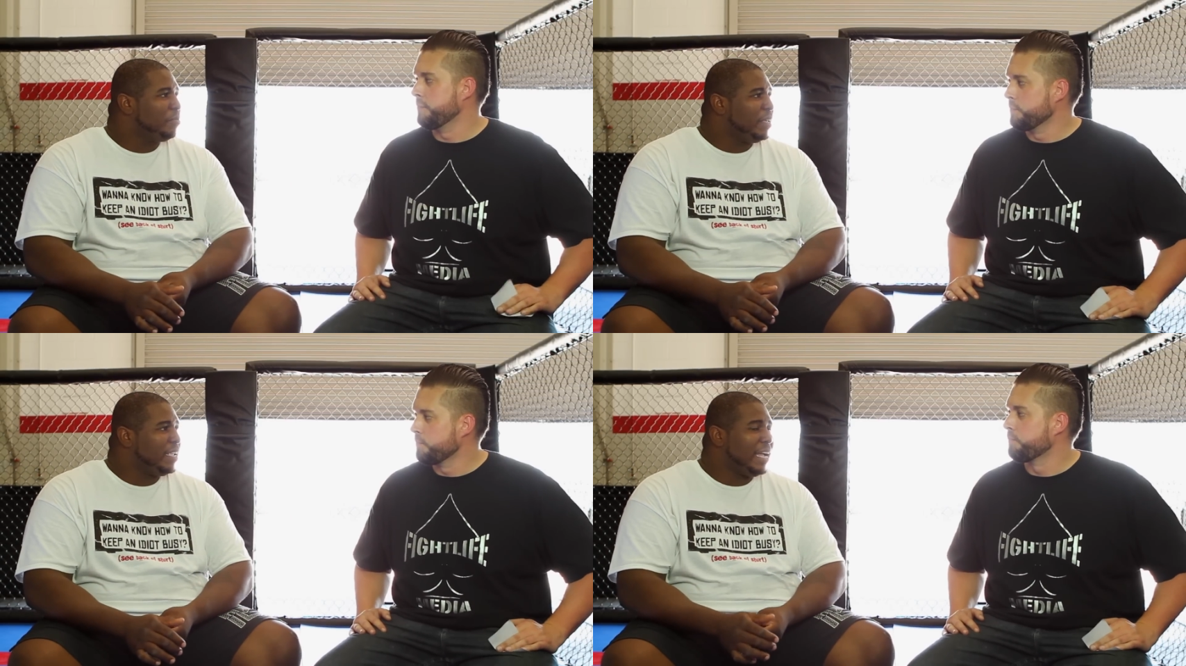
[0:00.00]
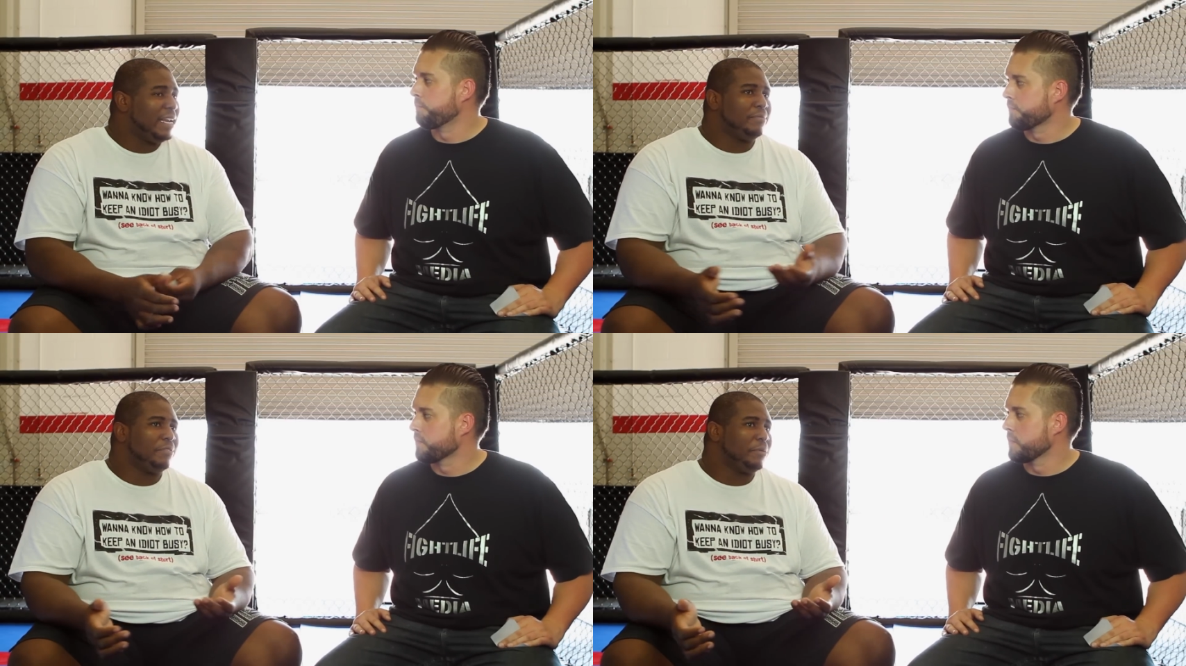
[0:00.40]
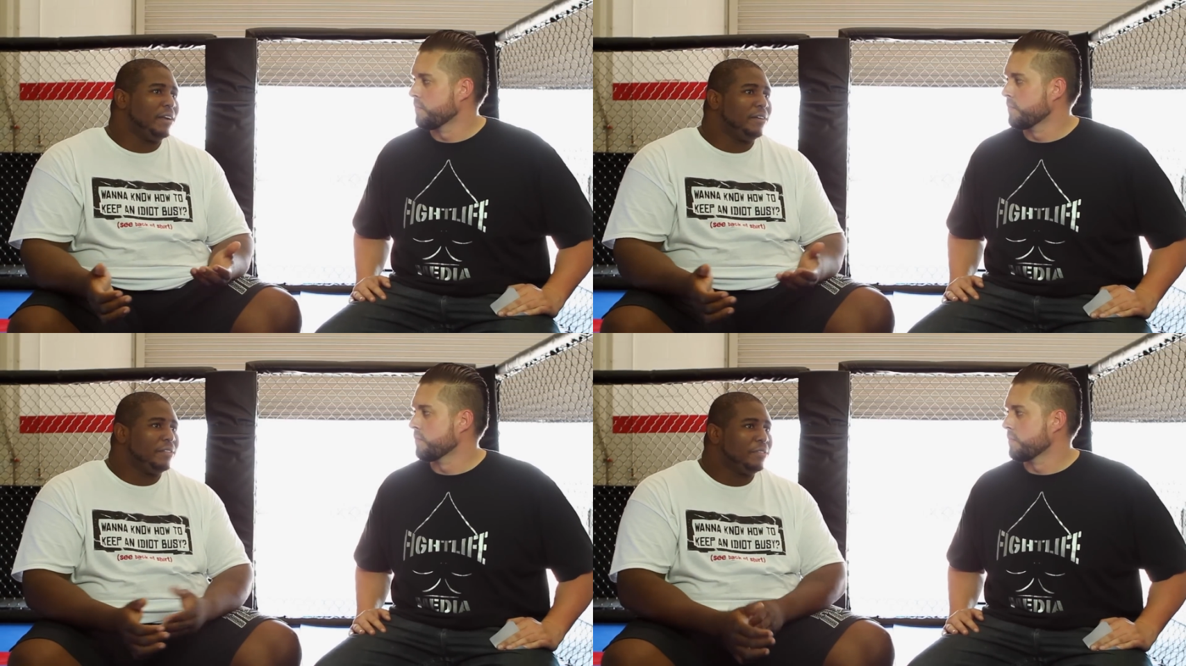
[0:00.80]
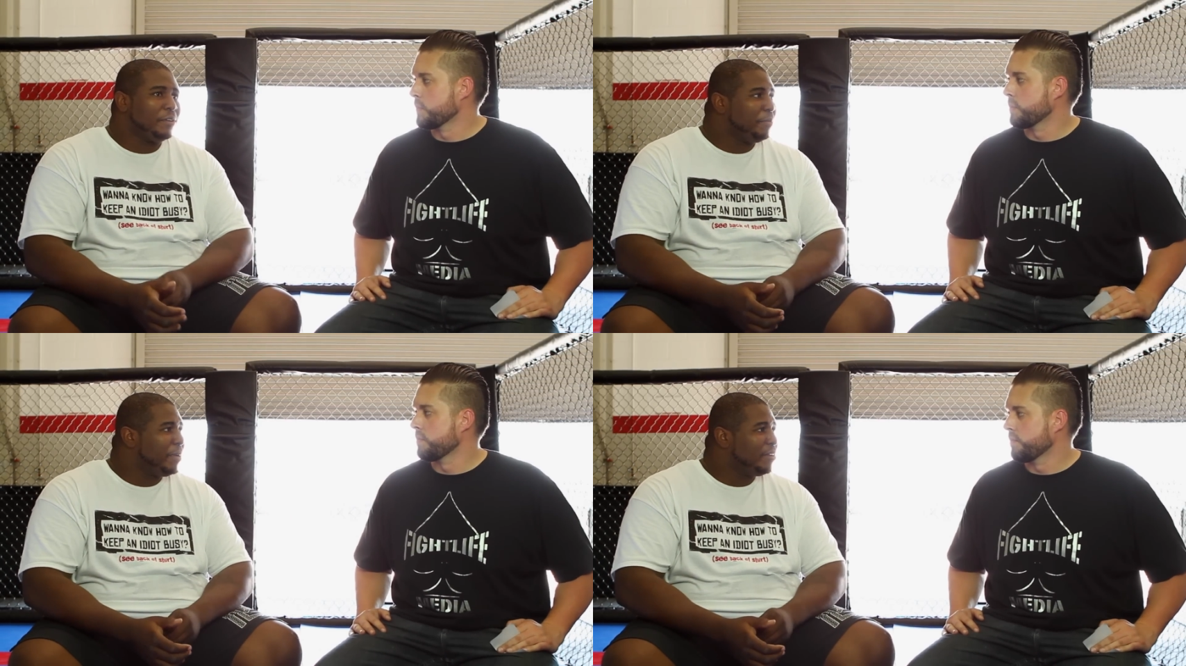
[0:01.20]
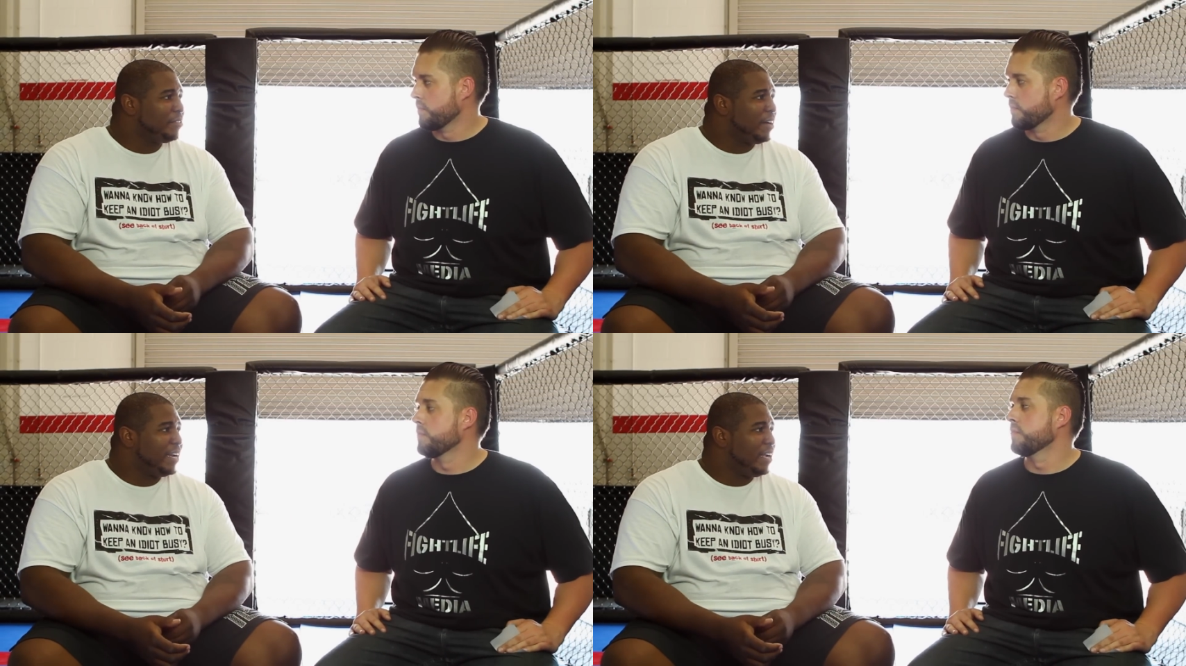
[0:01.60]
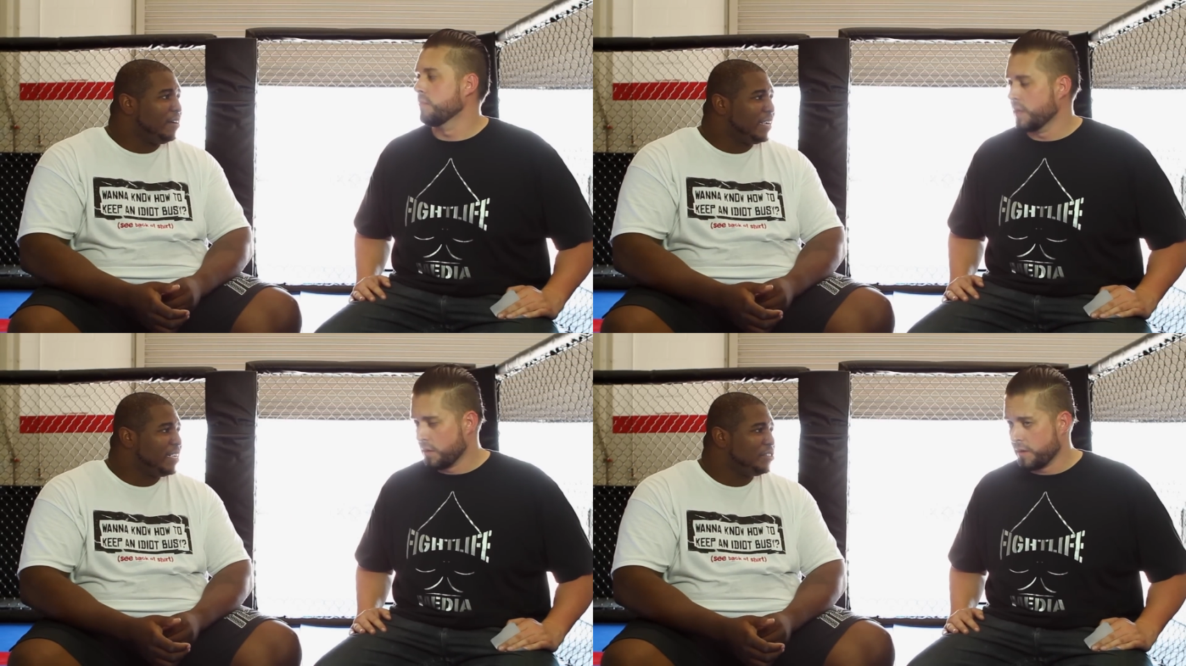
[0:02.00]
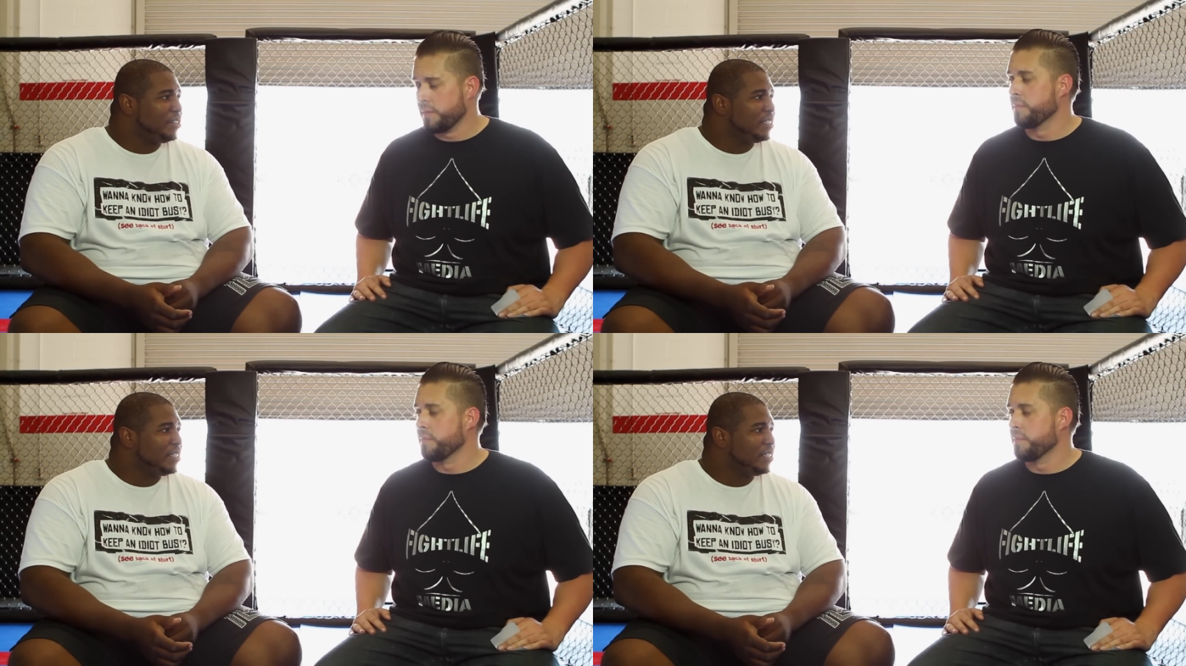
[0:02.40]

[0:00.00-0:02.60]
Speaker 1: being at at 330 pounds right now, I guess okay. you